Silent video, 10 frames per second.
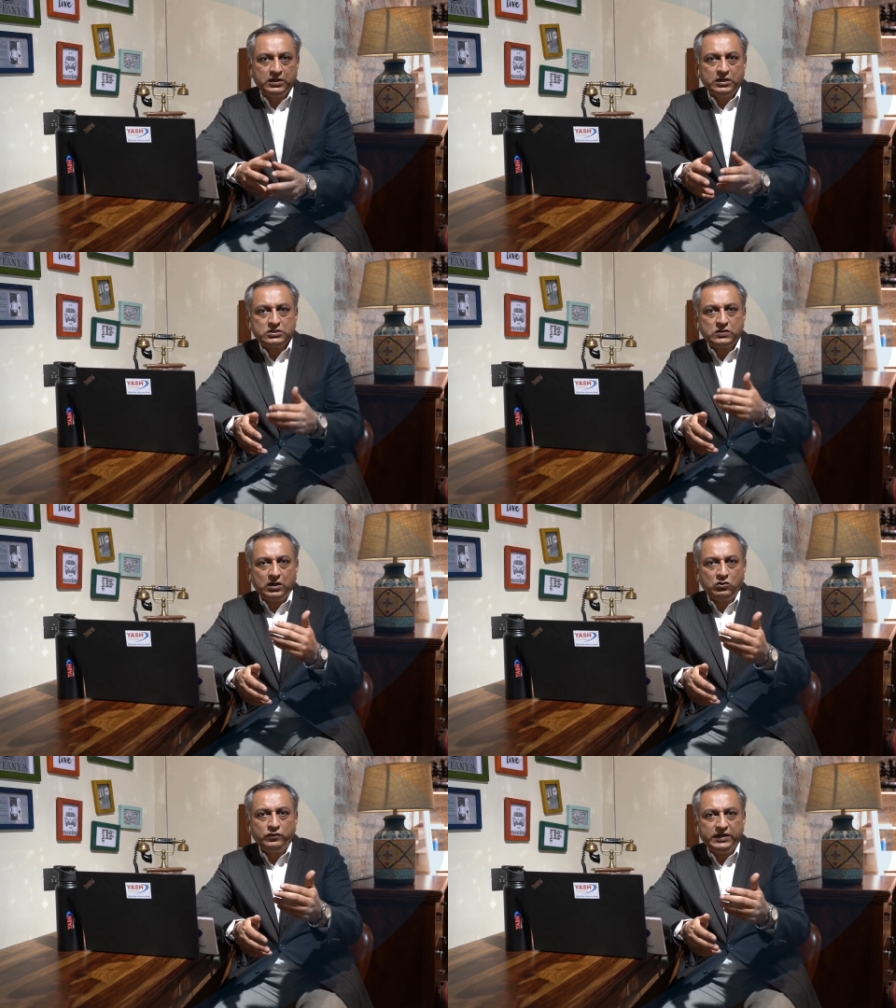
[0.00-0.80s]
So how
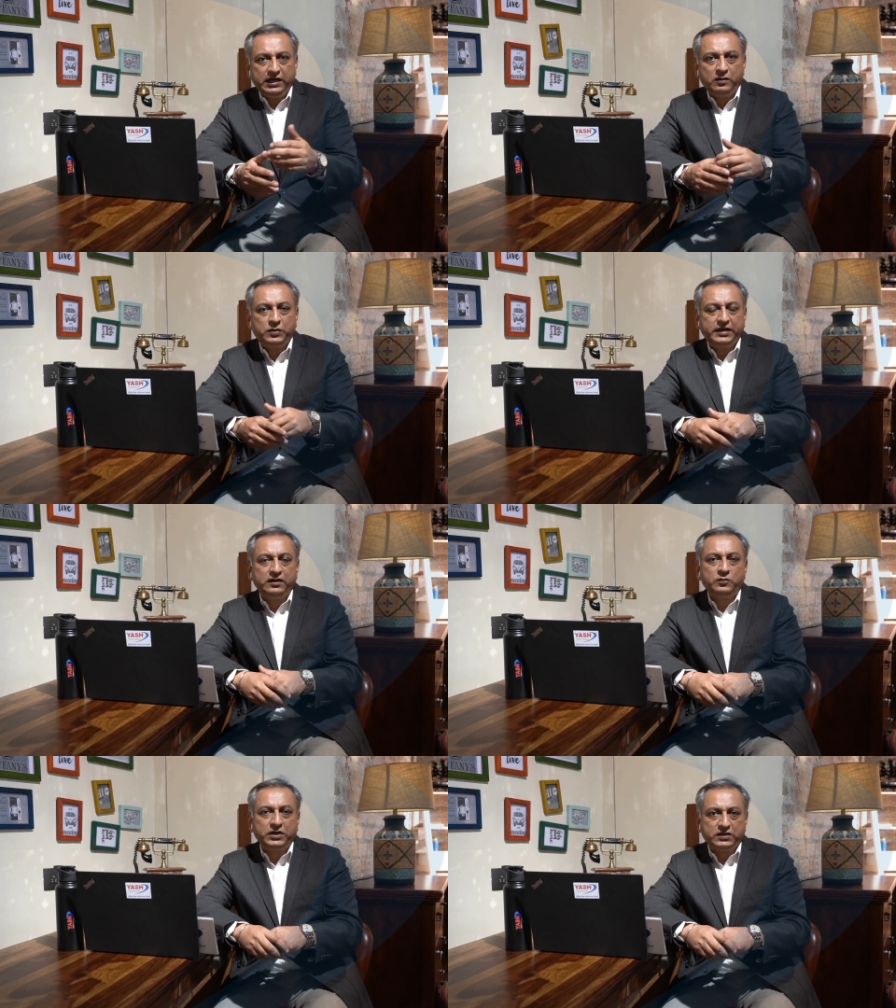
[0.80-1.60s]
do we help
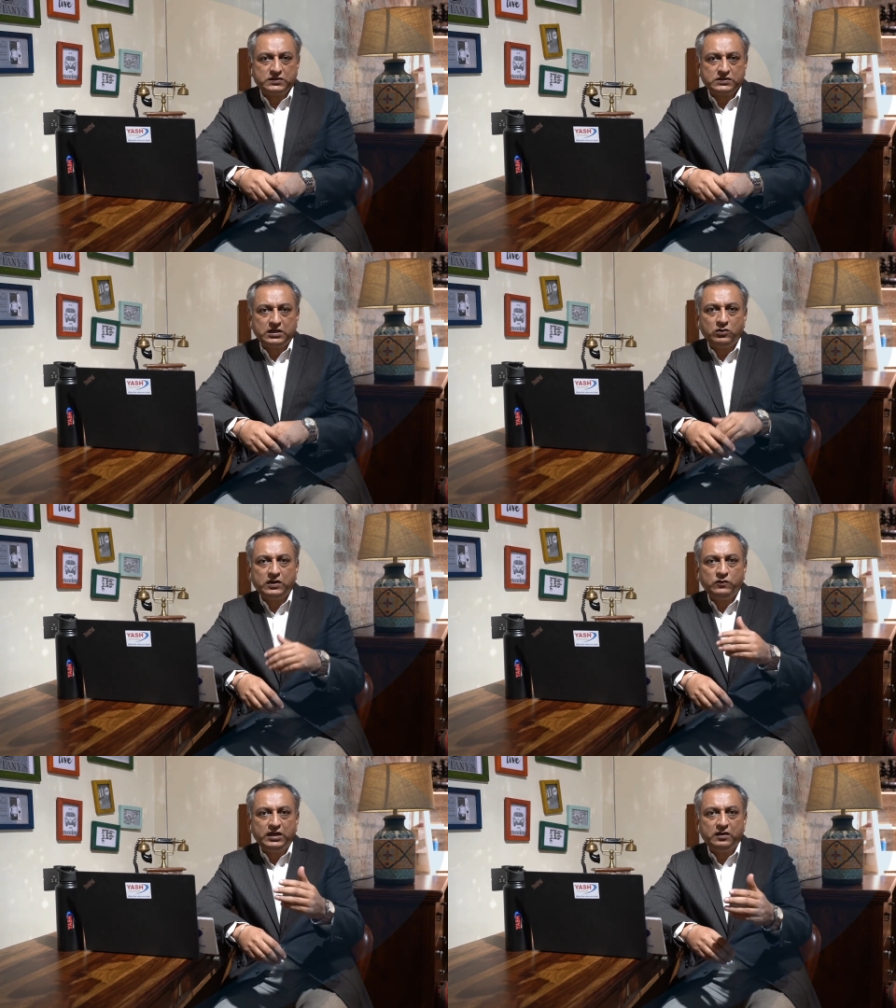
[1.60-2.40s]
enterprises? How can
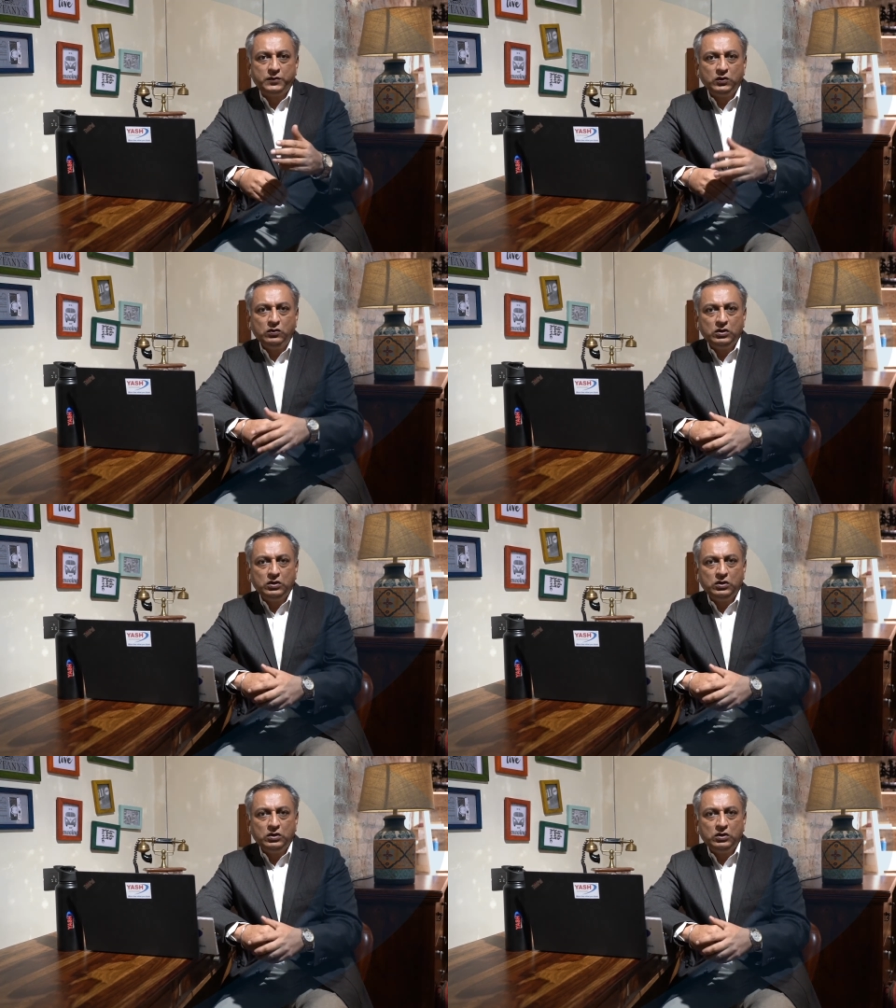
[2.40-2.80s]
we help you?